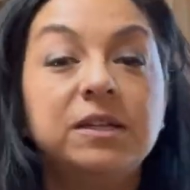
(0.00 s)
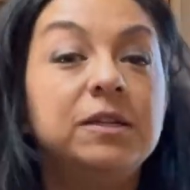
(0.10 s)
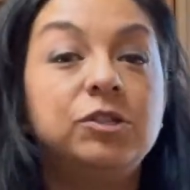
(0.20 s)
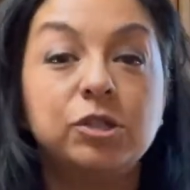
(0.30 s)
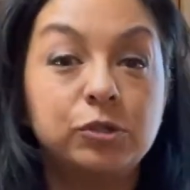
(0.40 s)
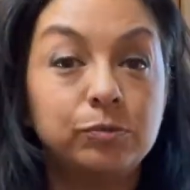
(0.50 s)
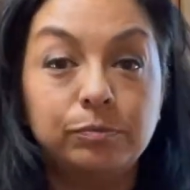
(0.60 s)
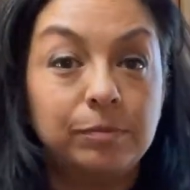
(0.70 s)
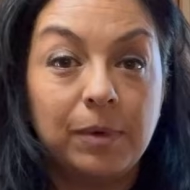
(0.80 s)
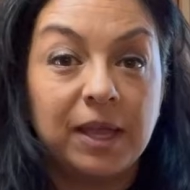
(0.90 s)
just,
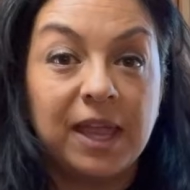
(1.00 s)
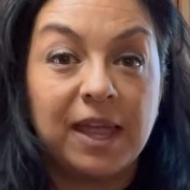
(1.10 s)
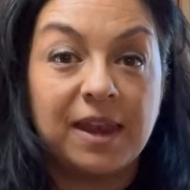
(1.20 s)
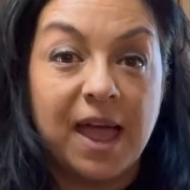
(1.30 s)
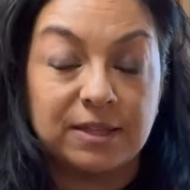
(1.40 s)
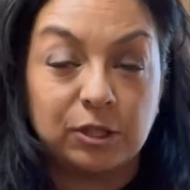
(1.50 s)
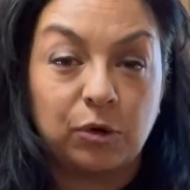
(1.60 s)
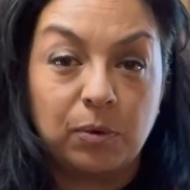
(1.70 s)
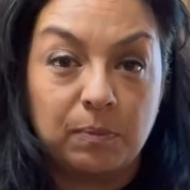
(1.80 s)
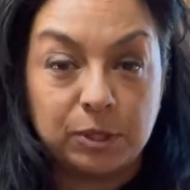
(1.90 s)
again, ask
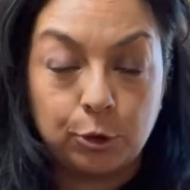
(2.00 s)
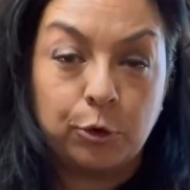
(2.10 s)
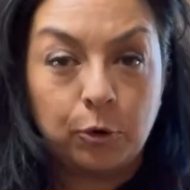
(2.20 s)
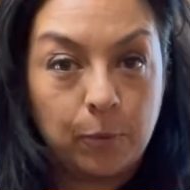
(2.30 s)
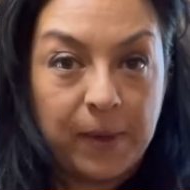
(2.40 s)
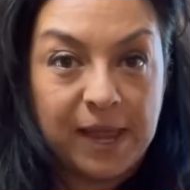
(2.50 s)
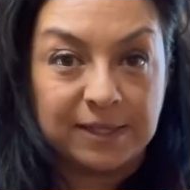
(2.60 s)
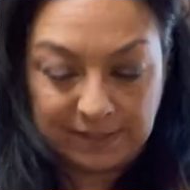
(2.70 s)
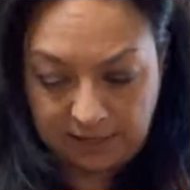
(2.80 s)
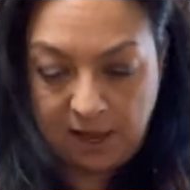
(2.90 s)
Mr. Google
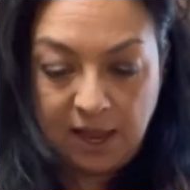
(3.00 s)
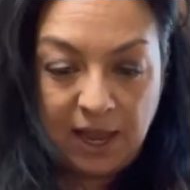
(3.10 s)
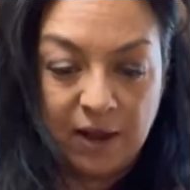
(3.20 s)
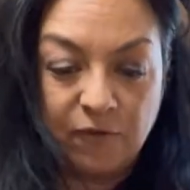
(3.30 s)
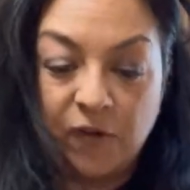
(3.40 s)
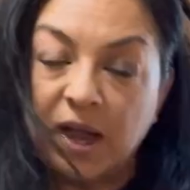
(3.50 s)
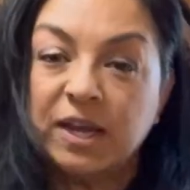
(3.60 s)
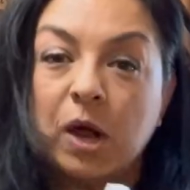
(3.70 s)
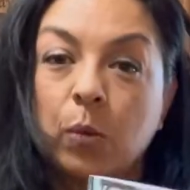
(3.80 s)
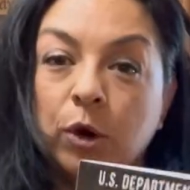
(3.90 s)
Pants and find
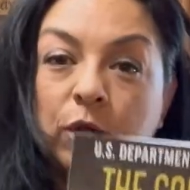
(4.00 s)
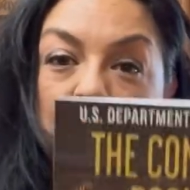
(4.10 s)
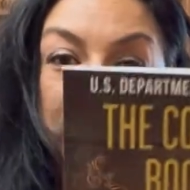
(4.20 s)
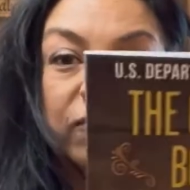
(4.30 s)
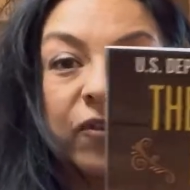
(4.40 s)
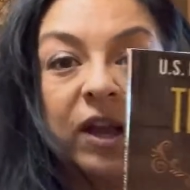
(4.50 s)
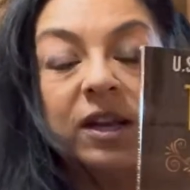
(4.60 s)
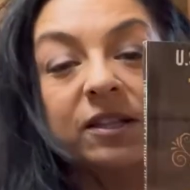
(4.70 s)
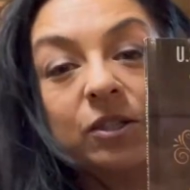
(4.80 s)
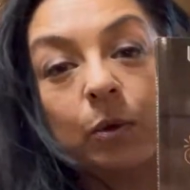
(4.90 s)
out where you can find
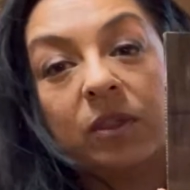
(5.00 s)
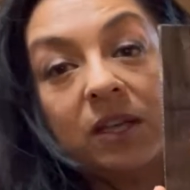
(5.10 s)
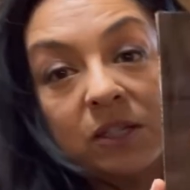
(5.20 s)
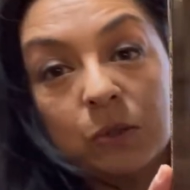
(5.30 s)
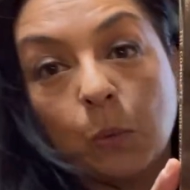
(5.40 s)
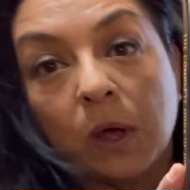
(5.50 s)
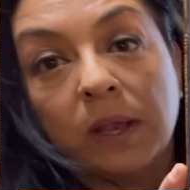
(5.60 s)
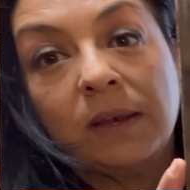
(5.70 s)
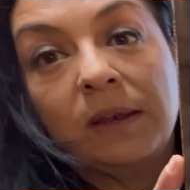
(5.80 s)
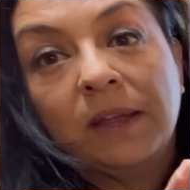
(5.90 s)
it. So this
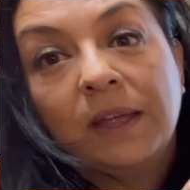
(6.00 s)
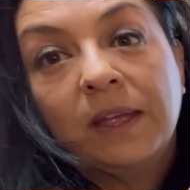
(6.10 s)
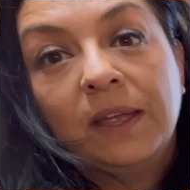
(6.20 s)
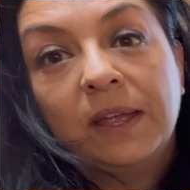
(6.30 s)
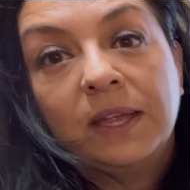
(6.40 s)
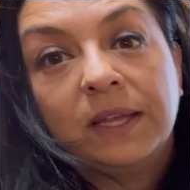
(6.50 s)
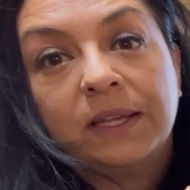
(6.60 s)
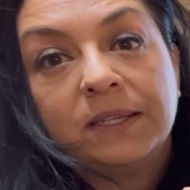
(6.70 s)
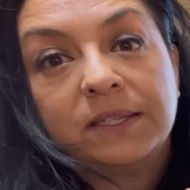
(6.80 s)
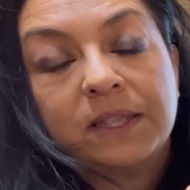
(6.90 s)
one
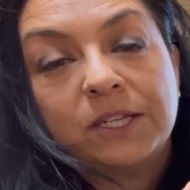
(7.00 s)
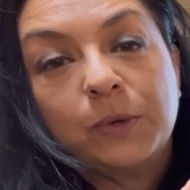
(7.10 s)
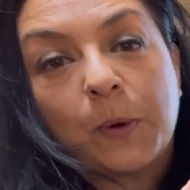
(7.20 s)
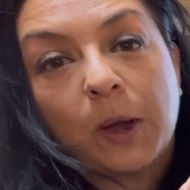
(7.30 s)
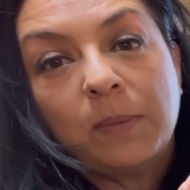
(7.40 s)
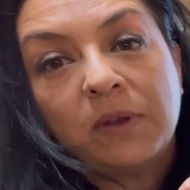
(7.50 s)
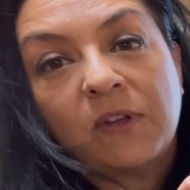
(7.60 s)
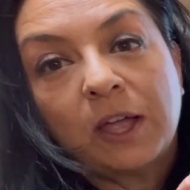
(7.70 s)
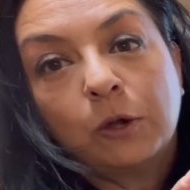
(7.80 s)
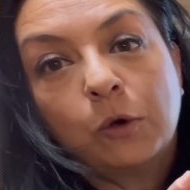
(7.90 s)
is the Department of
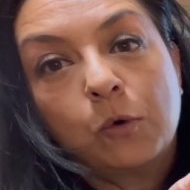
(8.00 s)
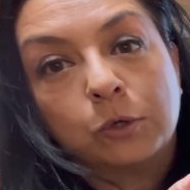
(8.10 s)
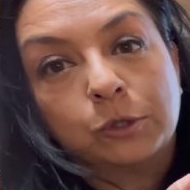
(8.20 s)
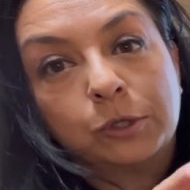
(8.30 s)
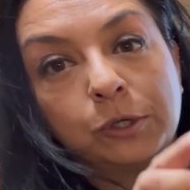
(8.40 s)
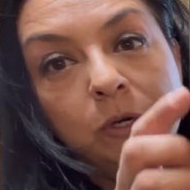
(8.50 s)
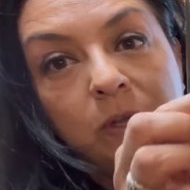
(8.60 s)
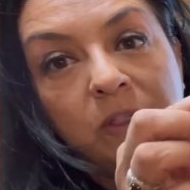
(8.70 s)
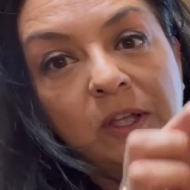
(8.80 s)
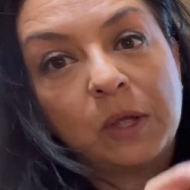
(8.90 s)
Agriculture,
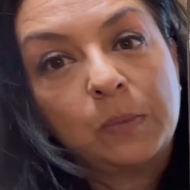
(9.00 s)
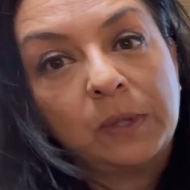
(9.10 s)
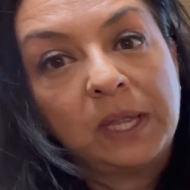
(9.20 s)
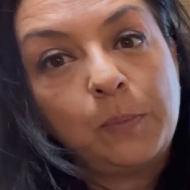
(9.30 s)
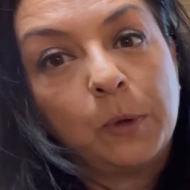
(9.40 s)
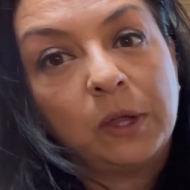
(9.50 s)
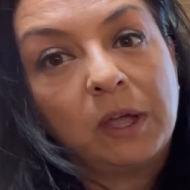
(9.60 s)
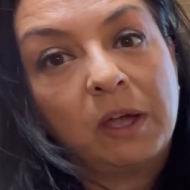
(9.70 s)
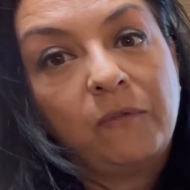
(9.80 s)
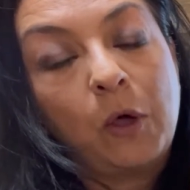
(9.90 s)
the Complete Book
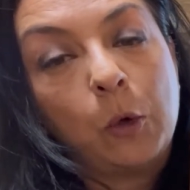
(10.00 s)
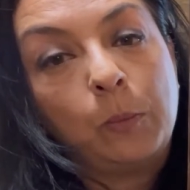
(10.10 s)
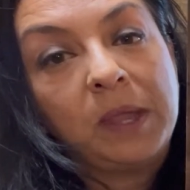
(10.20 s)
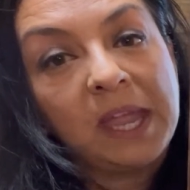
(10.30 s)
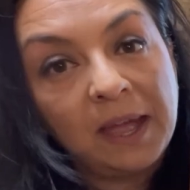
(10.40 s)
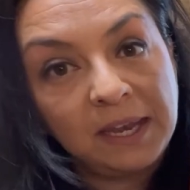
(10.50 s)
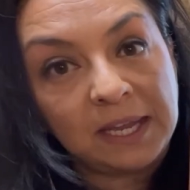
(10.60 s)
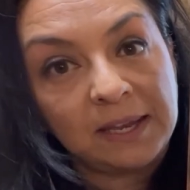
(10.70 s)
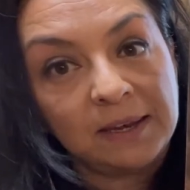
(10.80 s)
of Home Canning,